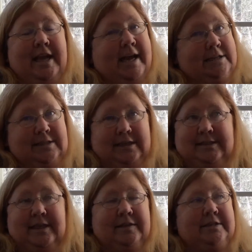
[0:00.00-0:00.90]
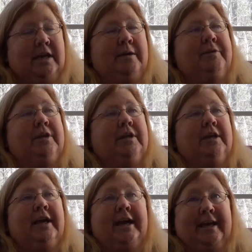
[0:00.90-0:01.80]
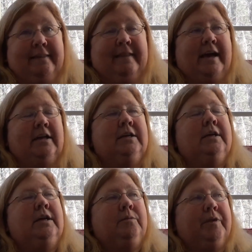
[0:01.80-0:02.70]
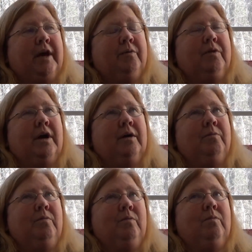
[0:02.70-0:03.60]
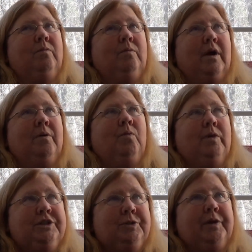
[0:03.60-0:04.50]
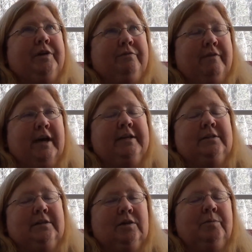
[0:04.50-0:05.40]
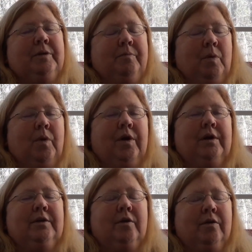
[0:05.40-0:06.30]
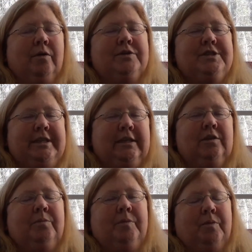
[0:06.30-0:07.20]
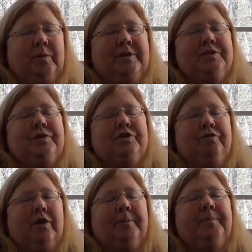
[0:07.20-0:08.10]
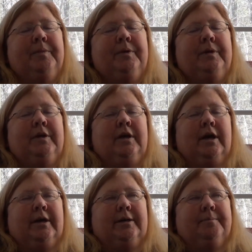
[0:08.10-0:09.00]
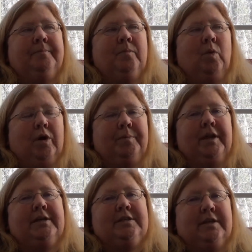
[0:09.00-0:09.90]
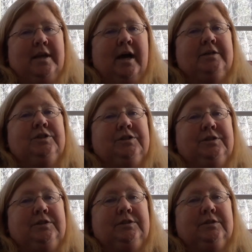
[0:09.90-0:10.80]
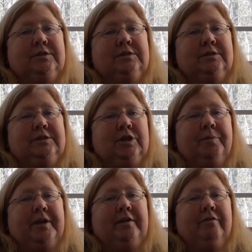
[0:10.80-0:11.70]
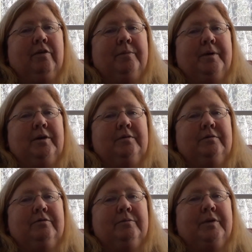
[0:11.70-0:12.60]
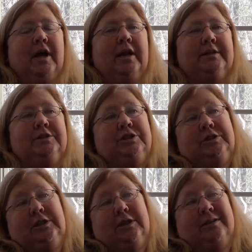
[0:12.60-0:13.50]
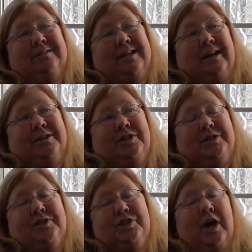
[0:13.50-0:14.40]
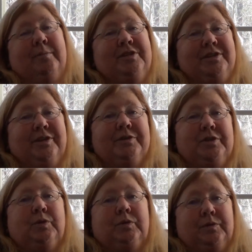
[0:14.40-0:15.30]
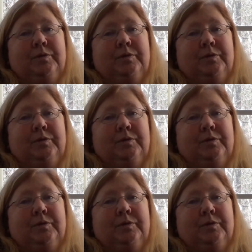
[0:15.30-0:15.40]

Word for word: the access and the time you need, and I get that, but I, I, I wish we could find a little bit more or, or see a little bit more research from um, workplace and not just so many from, um, from college. You know, the college kid's job is to go to school.